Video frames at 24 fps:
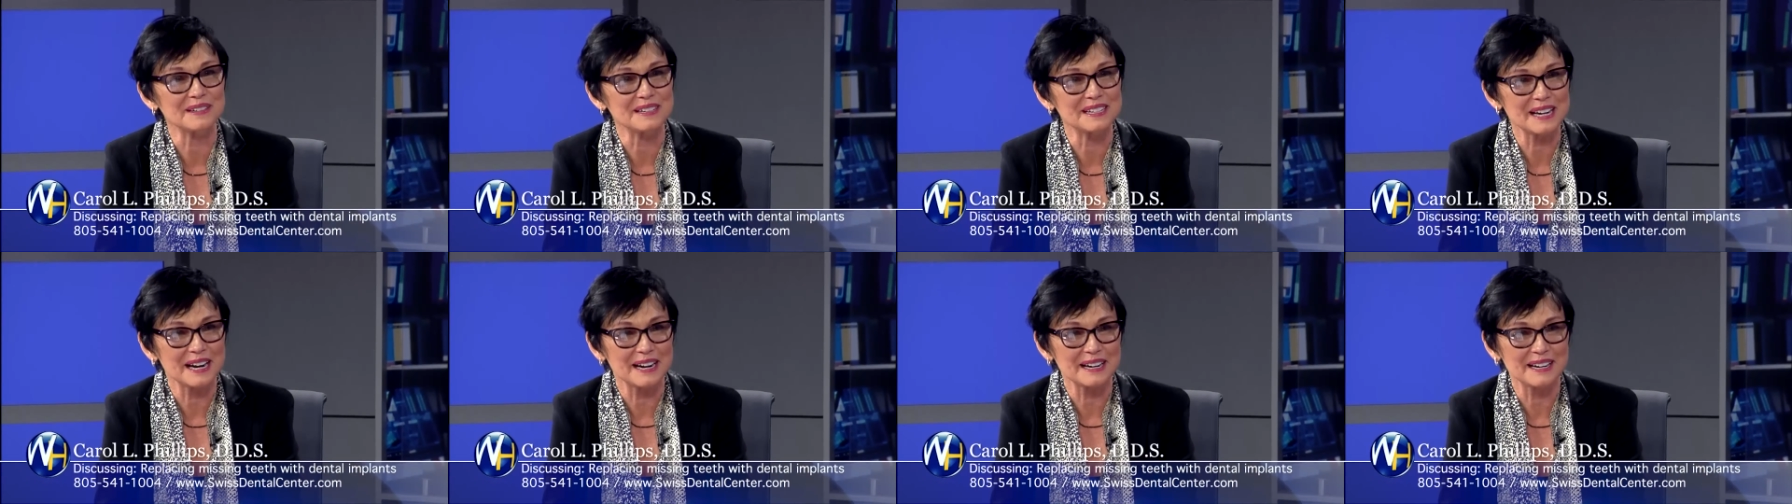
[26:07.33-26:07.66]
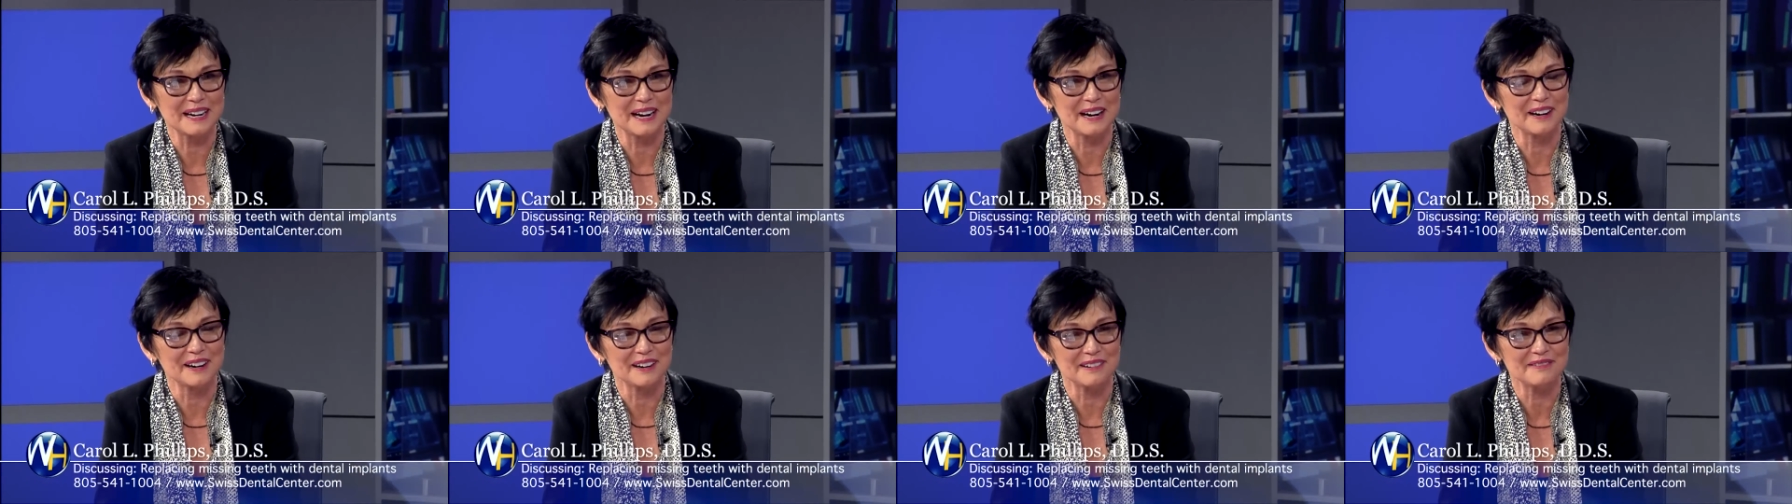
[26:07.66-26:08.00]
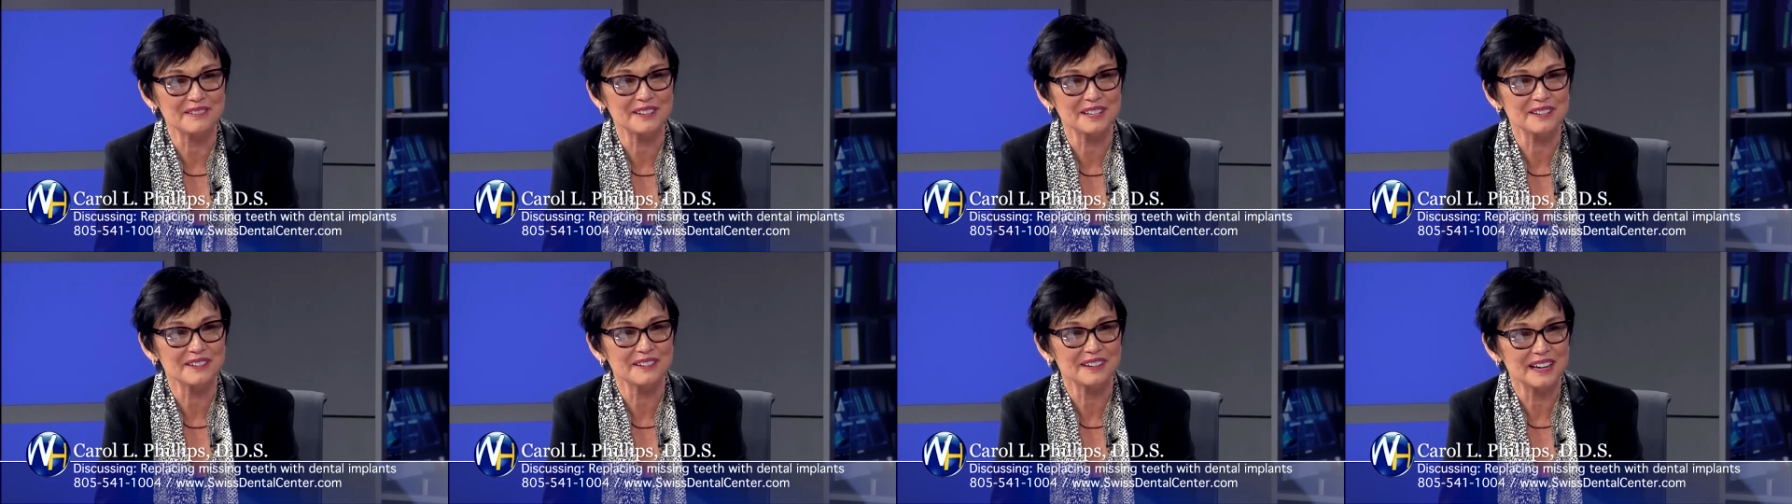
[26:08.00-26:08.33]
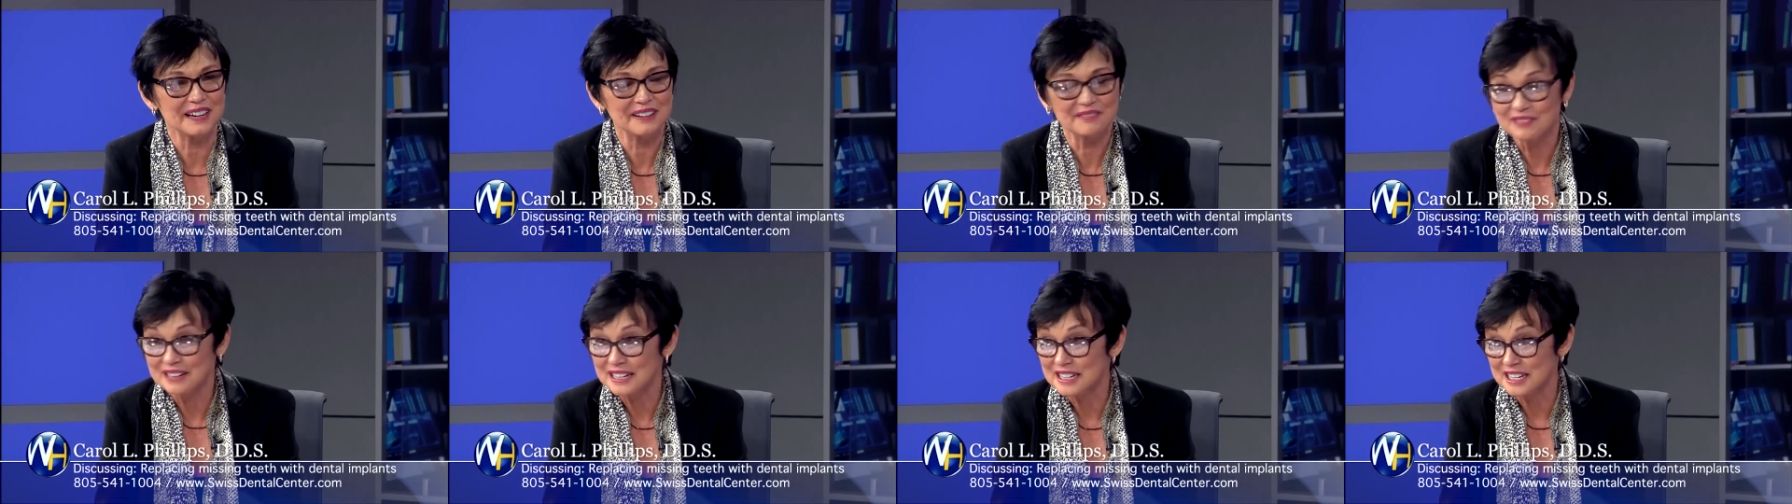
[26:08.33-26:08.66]
take care of you.
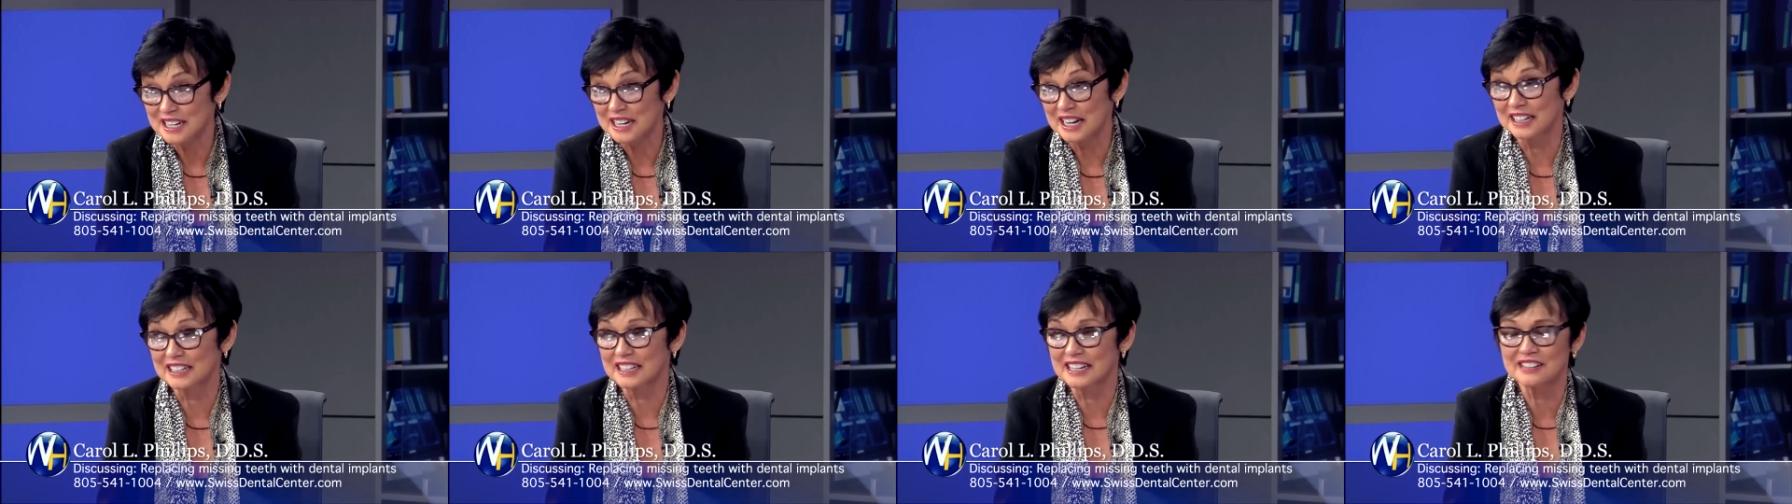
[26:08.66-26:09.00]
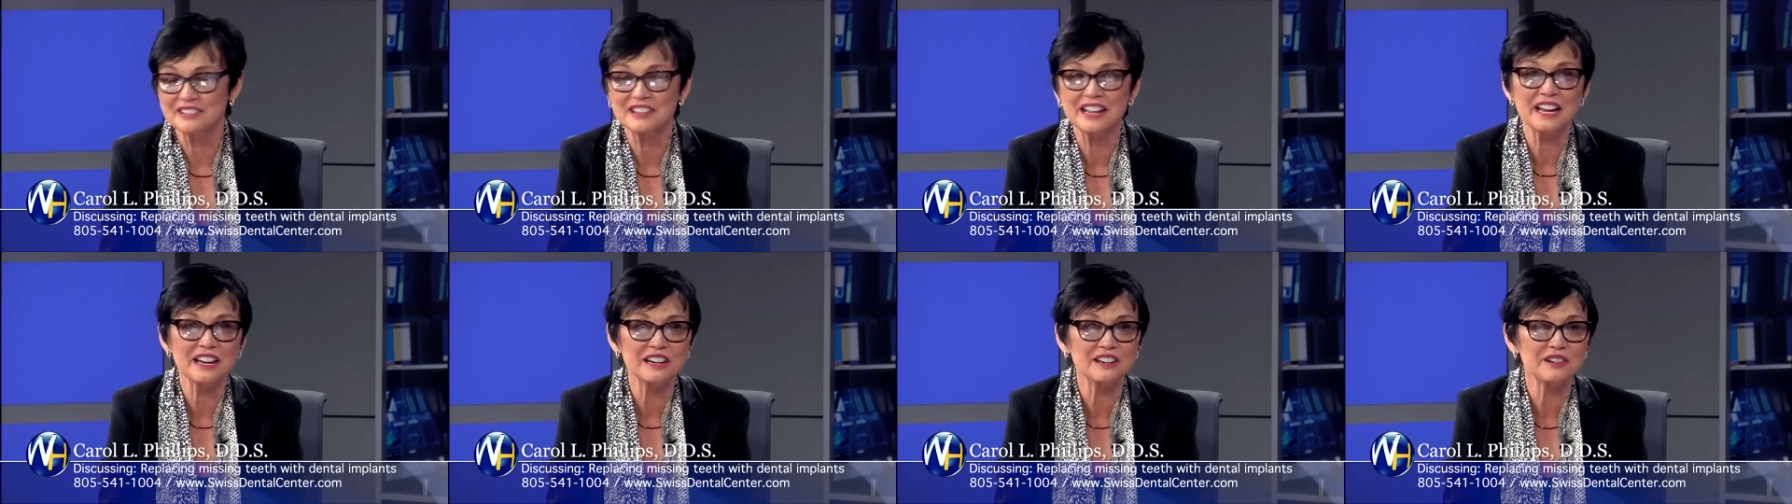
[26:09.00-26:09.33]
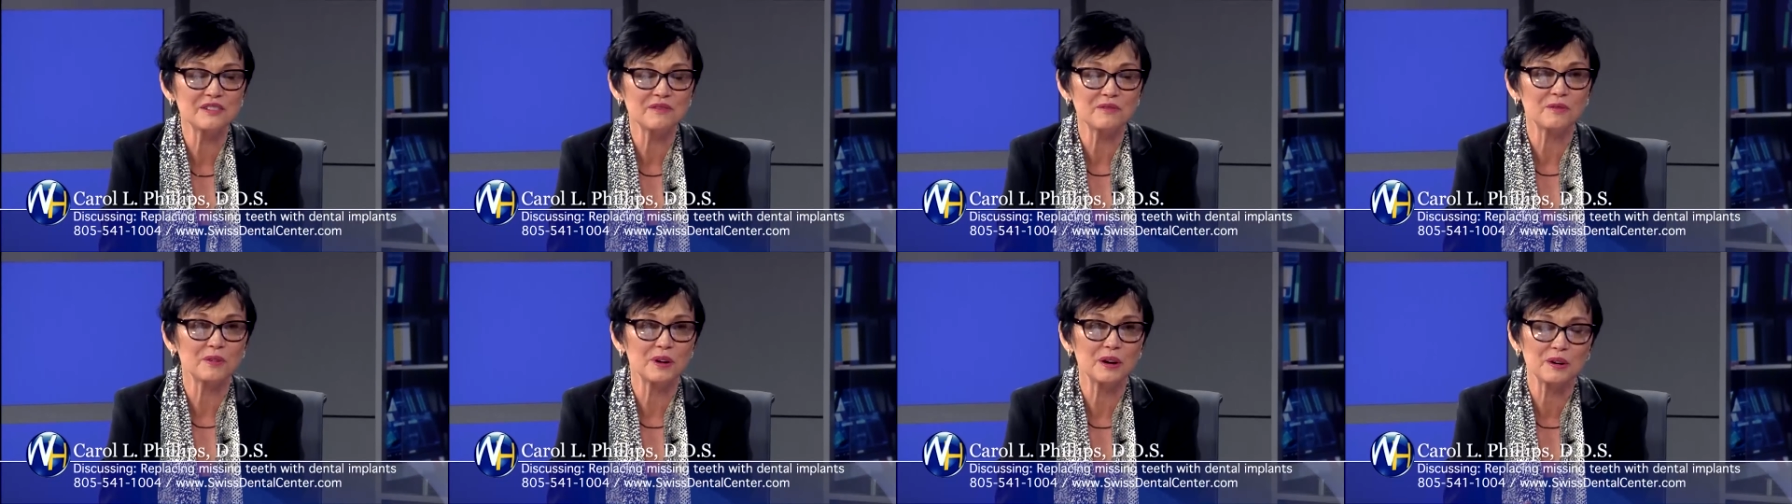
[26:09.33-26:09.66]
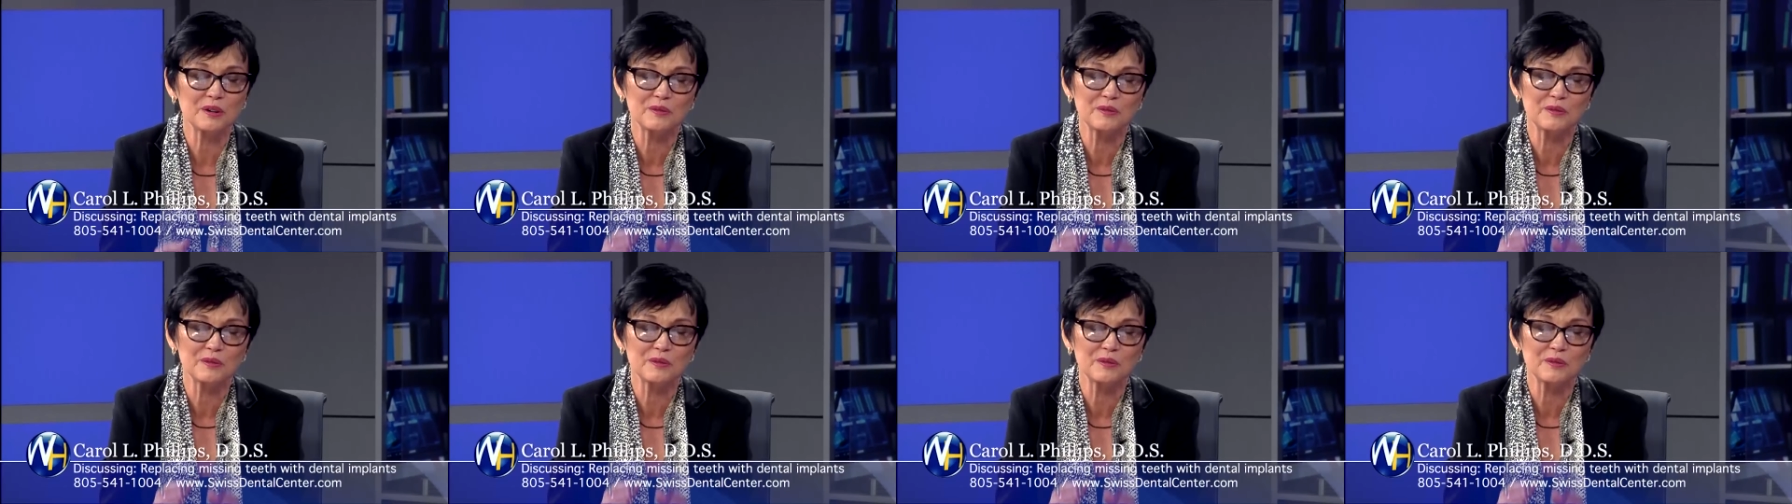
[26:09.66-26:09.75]
And we did. And then we,